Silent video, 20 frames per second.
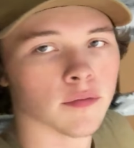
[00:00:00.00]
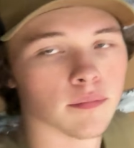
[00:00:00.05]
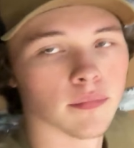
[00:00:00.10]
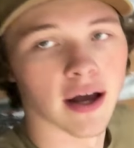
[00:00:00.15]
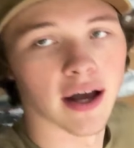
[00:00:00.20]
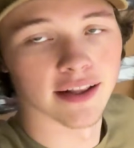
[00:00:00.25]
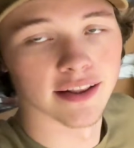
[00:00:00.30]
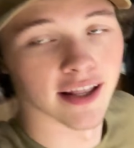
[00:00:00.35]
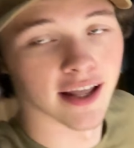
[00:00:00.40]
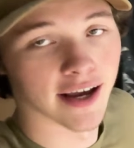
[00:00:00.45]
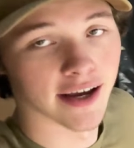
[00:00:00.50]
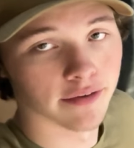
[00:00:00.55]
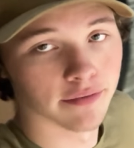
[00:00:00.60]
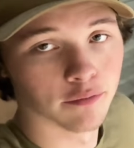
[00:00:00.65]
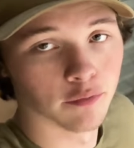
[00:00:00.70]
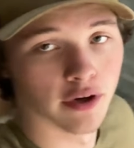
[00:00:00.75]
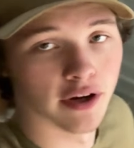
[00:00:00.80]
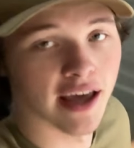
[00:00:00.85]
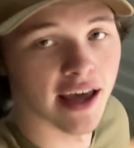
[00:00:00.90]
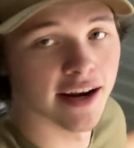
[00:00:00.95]
I lied,
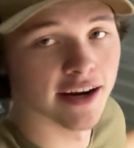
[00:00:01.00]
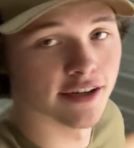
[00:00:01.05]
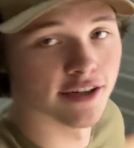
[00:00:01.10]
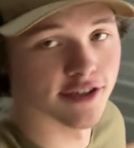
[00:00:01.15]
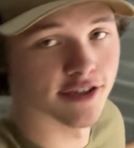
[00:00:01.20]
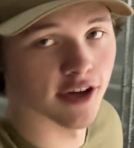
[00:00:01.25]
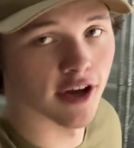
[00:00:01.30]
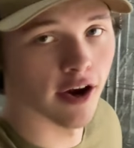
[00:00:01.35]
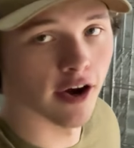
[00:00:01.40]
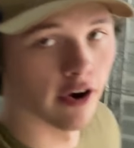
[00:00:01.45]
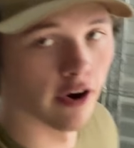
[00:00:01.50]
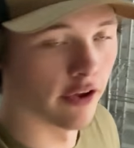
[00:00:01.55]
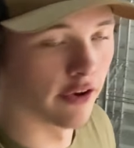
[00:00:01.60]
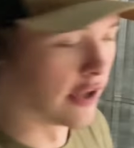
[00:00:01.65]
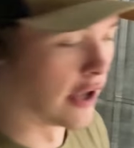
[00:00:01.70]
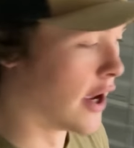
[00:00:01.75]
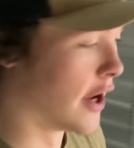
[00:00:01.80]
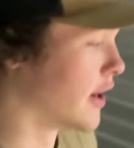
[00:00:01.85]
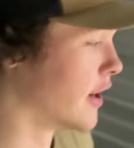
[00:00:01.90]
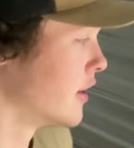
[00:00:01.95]
went ahead and just got it all
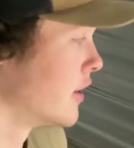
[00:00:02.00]
done.